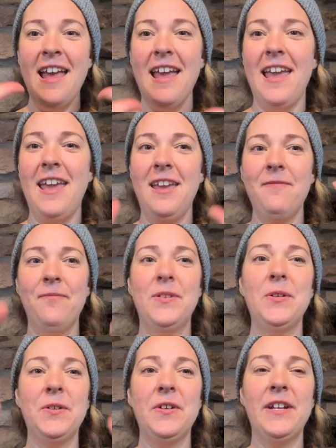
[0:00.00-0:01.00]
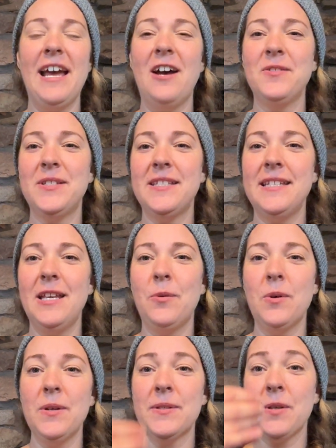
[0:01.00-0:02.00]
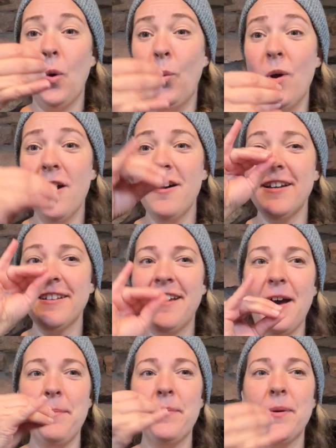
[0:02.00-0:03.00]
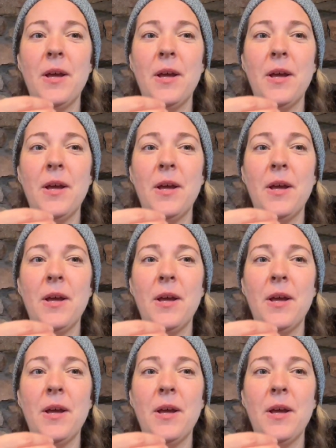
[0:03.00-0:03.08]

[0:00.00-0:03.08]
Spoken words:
8 fluid ounces equals 1 cup.